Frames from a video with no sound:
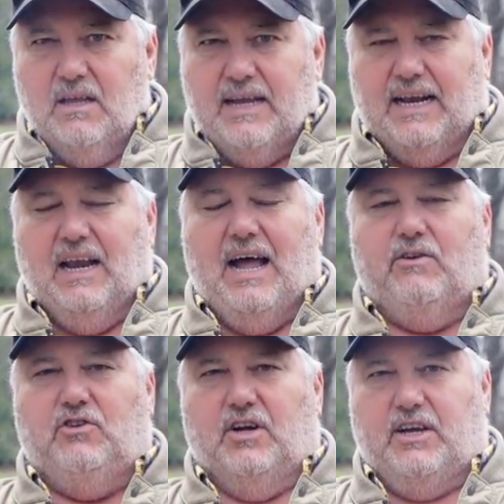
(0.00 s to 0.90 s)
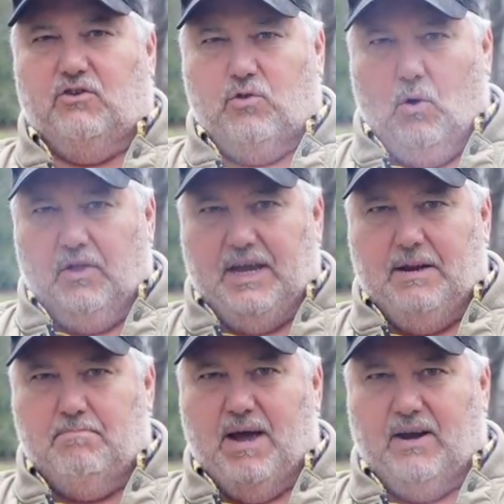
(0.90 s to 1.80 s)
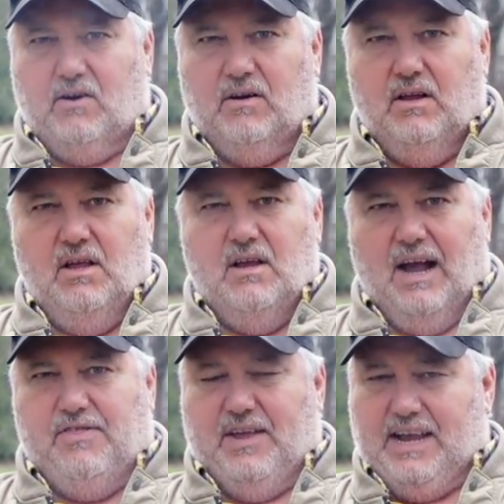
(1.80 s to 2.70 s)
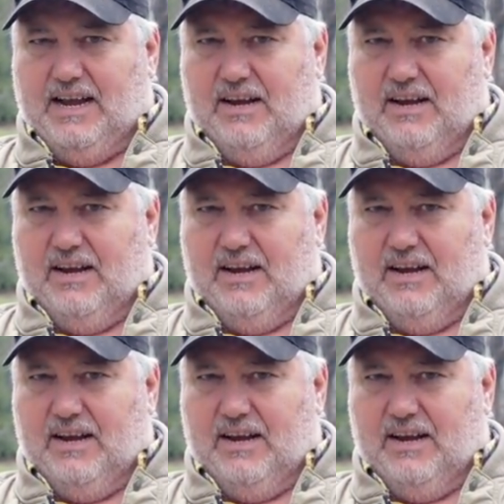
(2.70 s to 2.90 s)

It allowed you to control the heat better. I think it